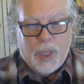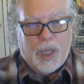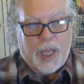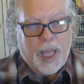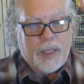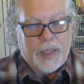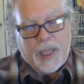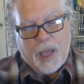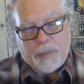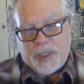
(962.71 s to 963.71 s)
ahead of the
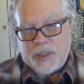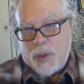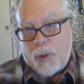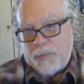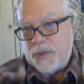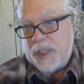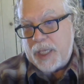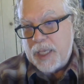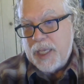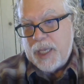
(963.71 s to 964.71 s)
competition, hopefully,
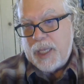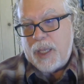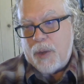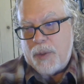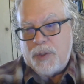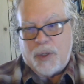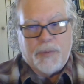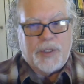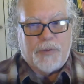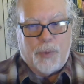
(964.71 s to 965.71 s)
in
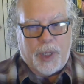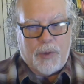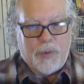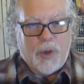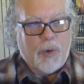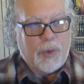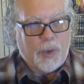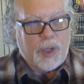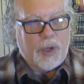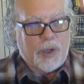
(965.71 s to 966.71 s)
terms of what you know and
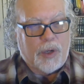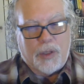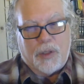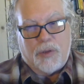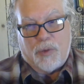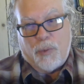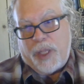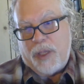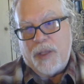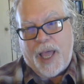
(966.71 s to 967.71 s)
what you're going to do and what
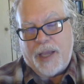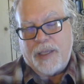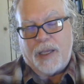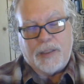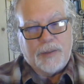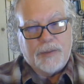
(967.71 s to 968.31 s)
you can act on.